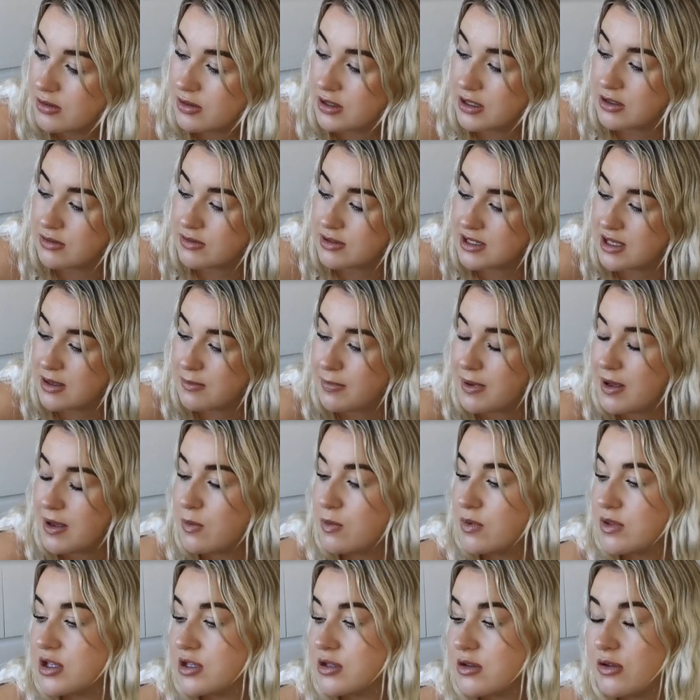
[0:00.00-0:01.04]
the little zip bit
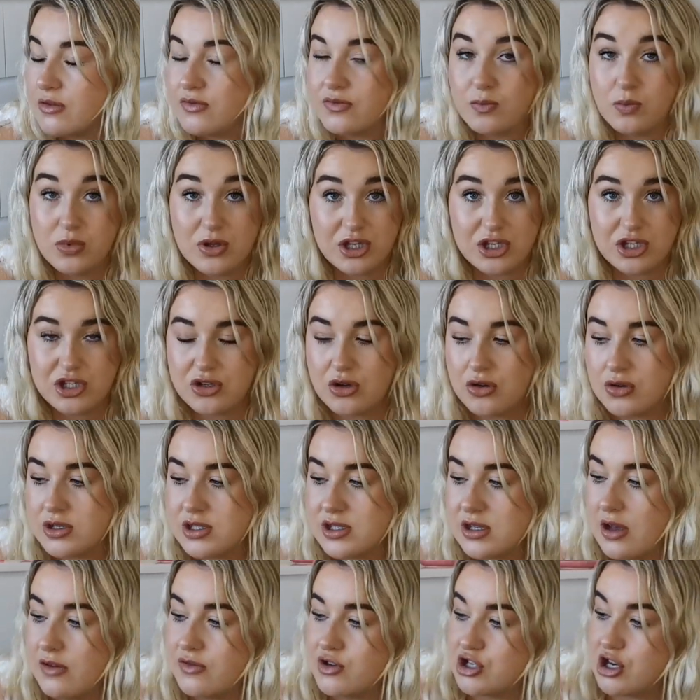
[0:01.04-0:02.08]
with the socks
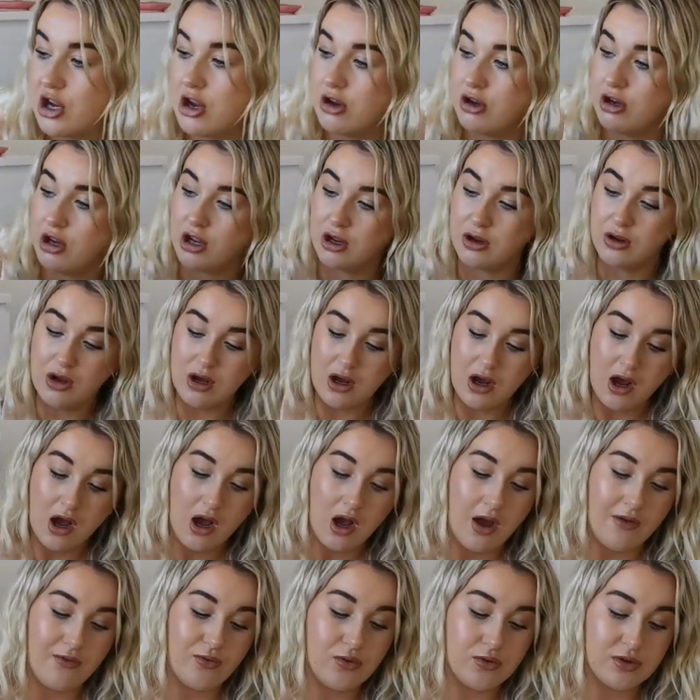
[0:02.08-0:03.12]
that I've shown you,
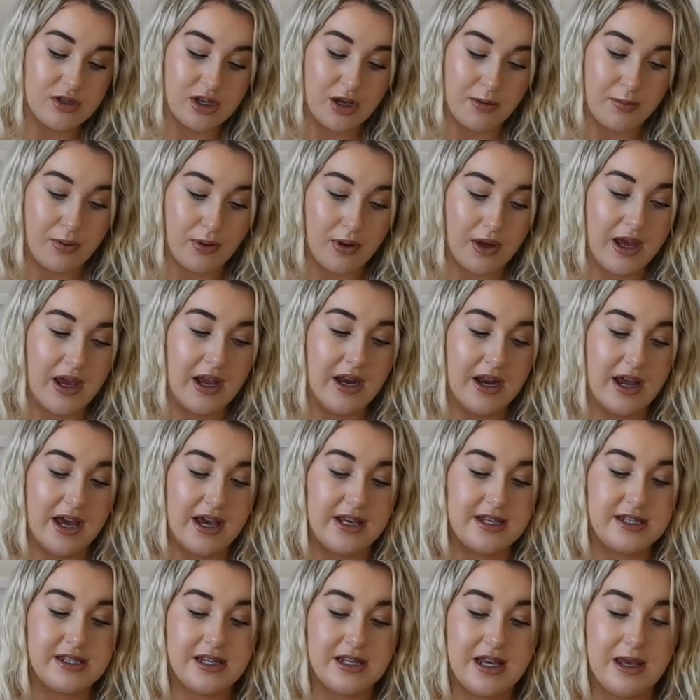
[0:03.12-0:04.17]
I've also put in
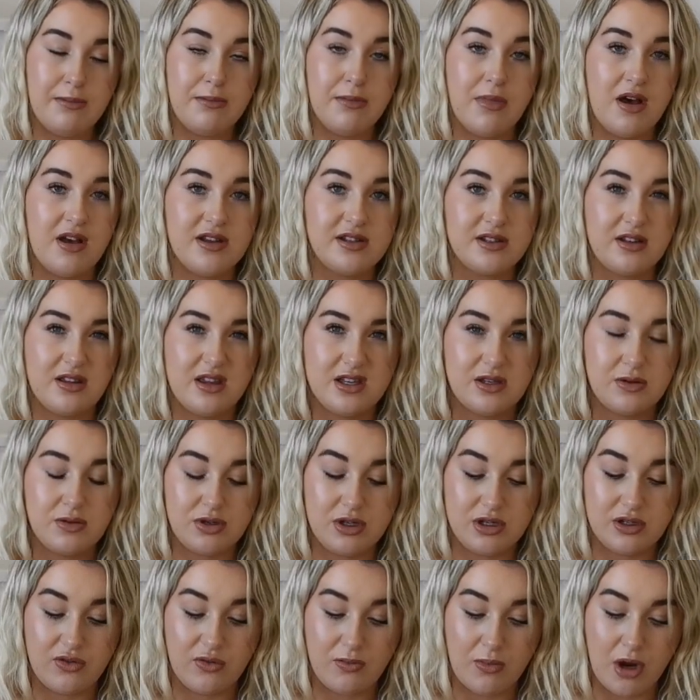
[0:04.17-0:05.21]
a sleep mask. This was
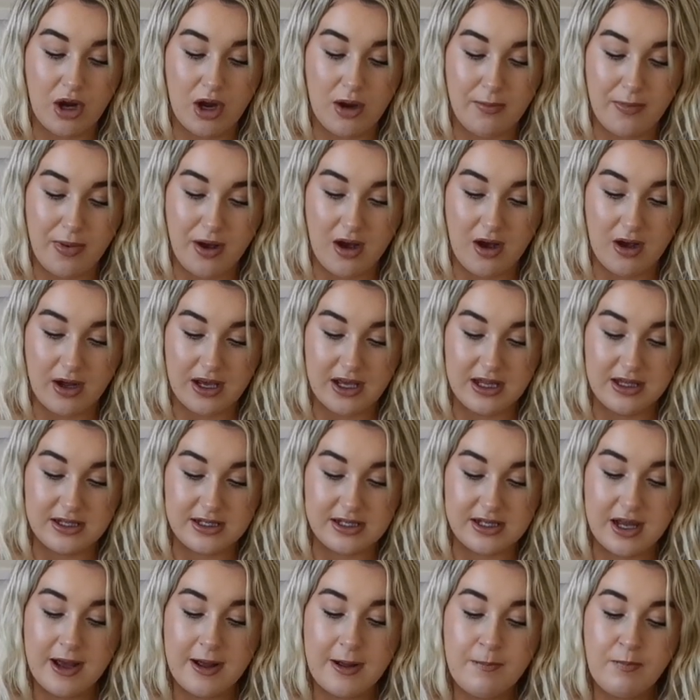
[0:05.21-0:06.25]
just from Home
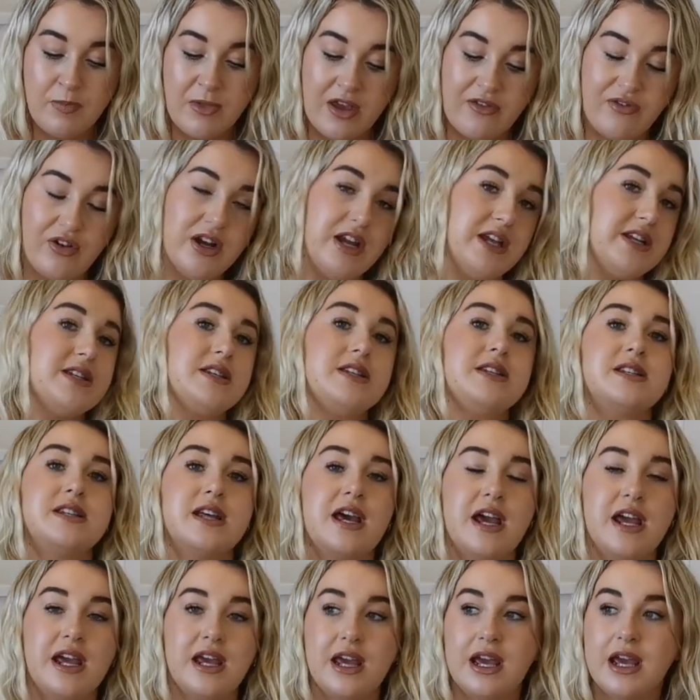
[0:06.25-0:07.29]
Bargains. If I need to
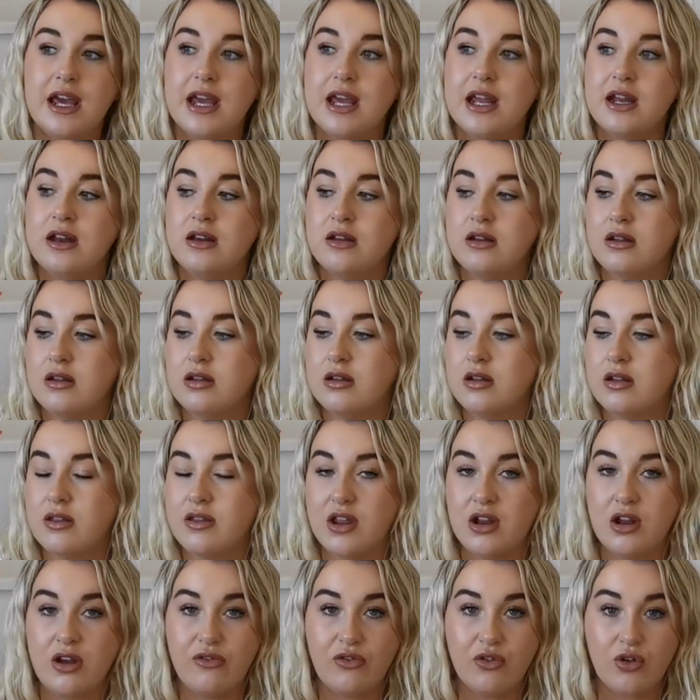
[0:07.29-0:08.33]
stay in,
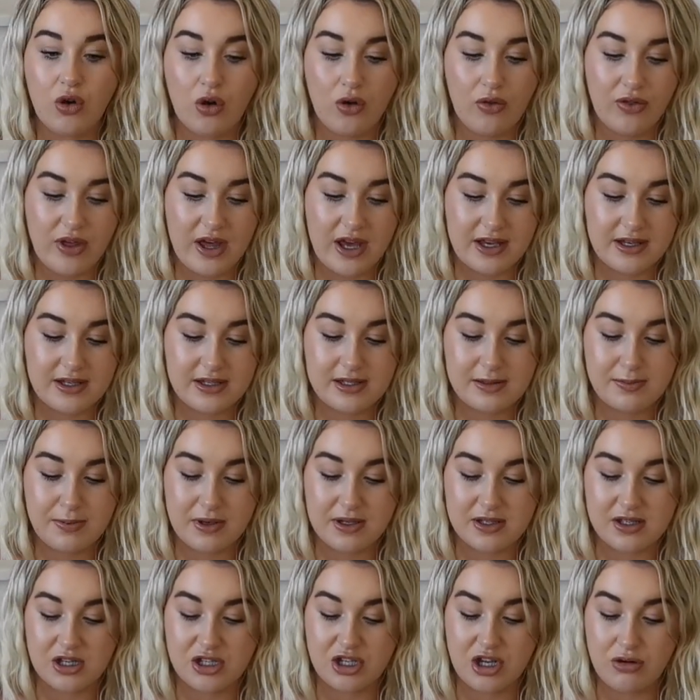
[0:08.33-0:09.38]
then I've got this
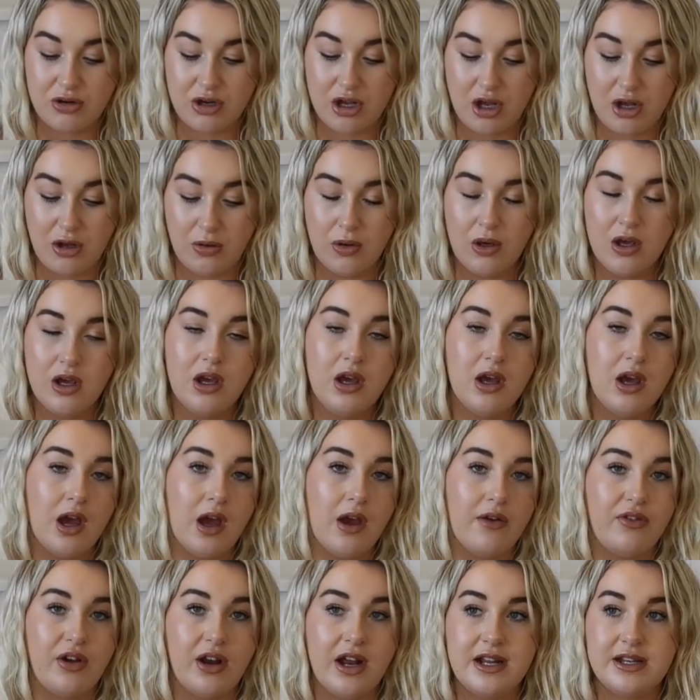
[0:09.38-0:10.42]
because I don't know
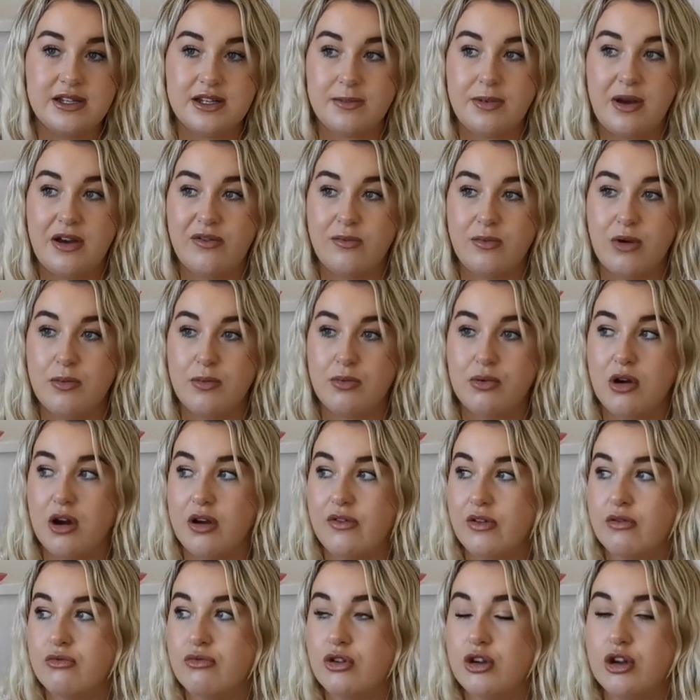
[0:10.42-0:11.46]
if I'll end up having my
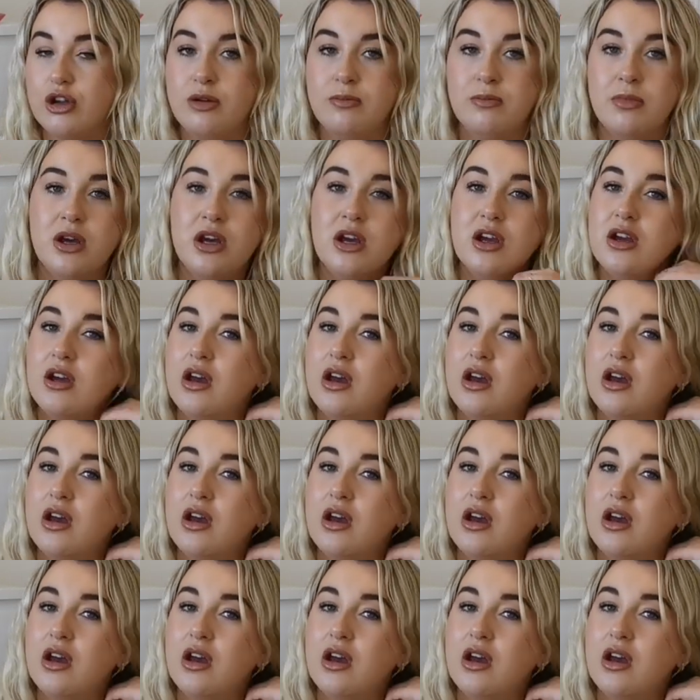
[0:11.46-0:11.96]
private room.